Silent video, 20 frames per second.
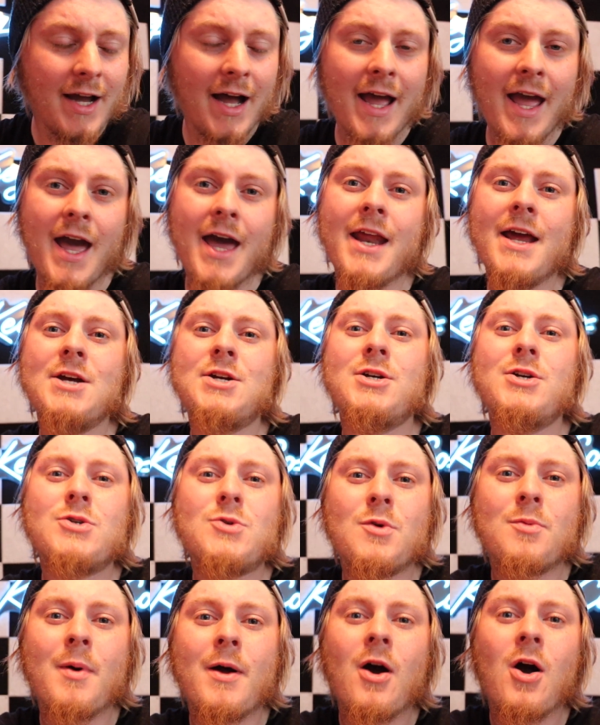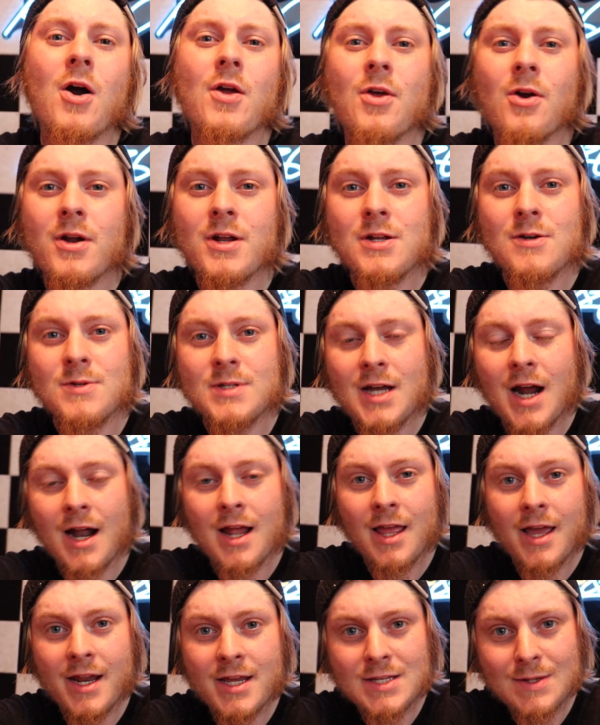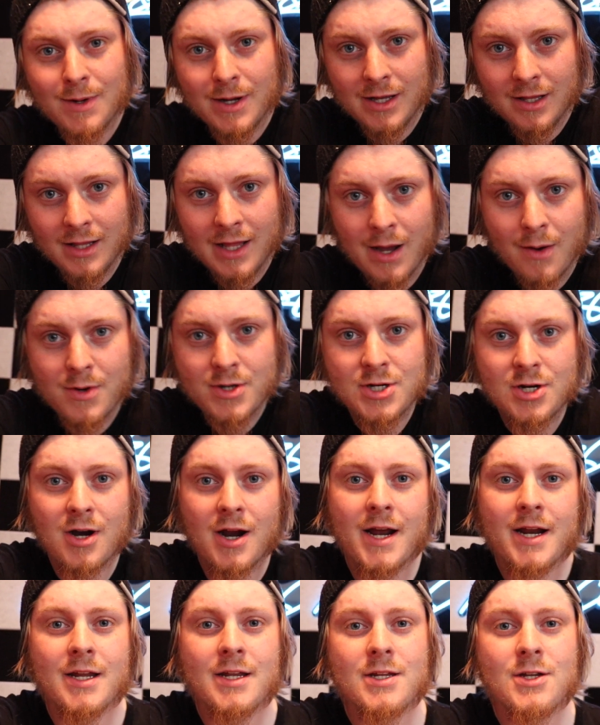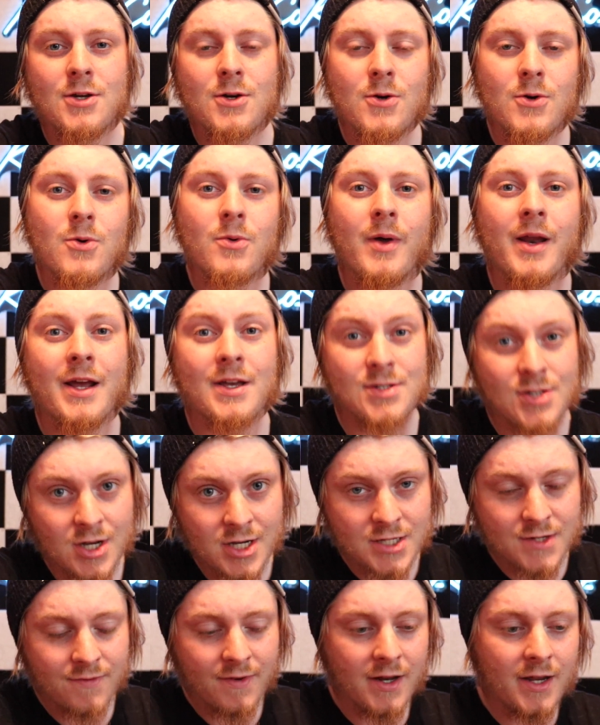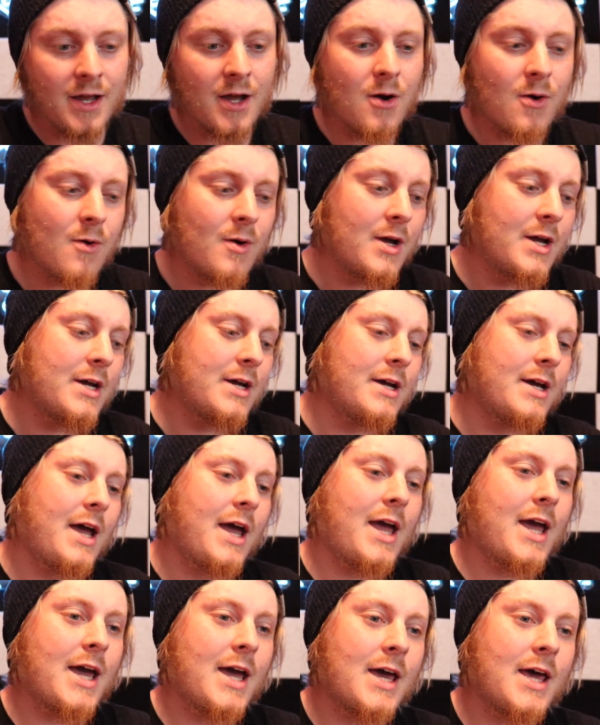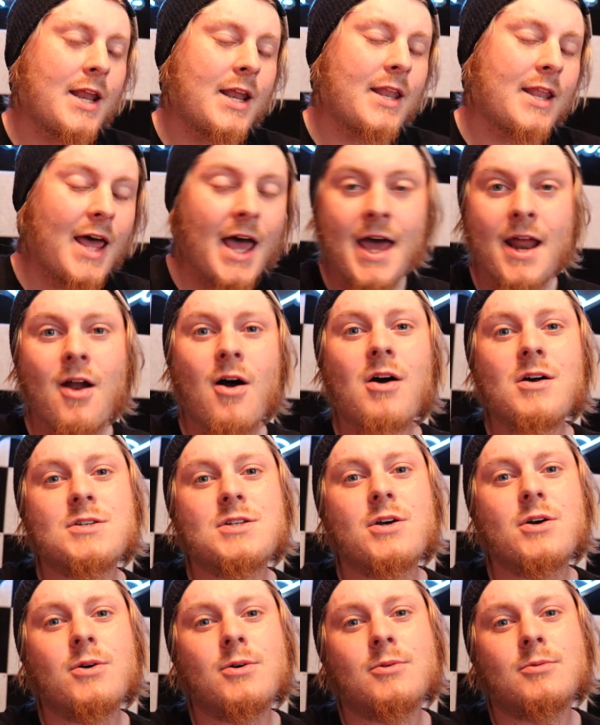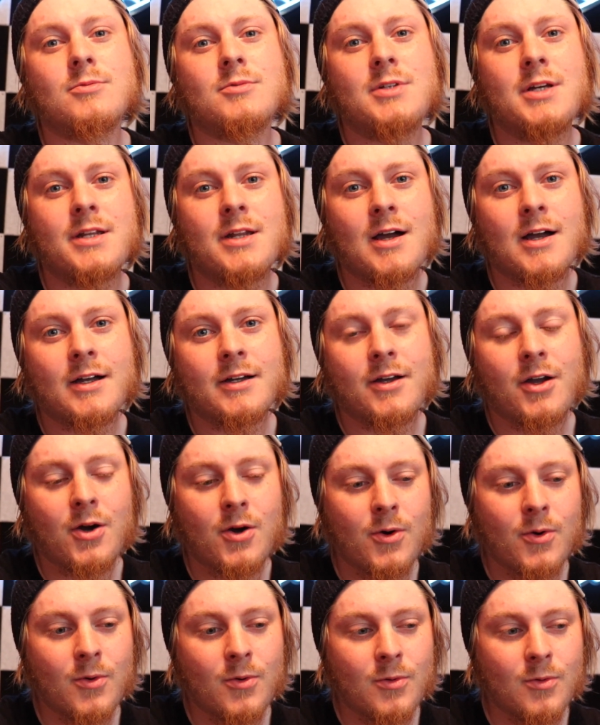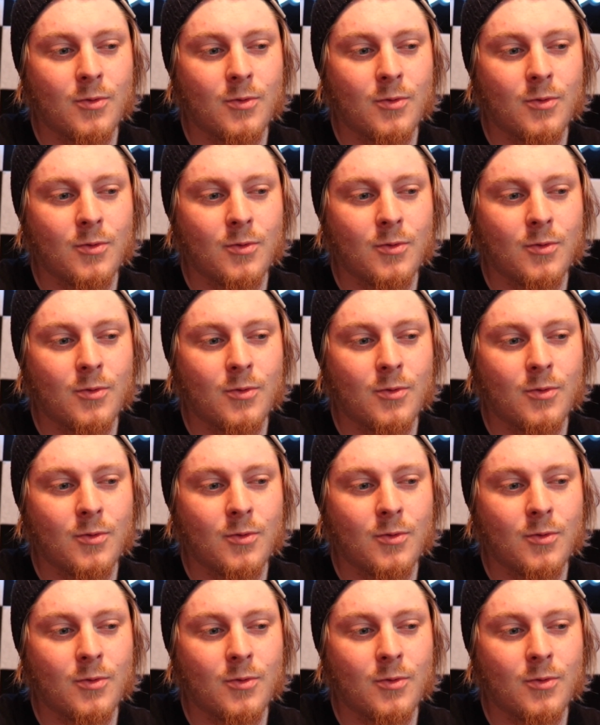I had issues with my R32 Skyline as well. I was trying to do an exhaust video, and that also did not go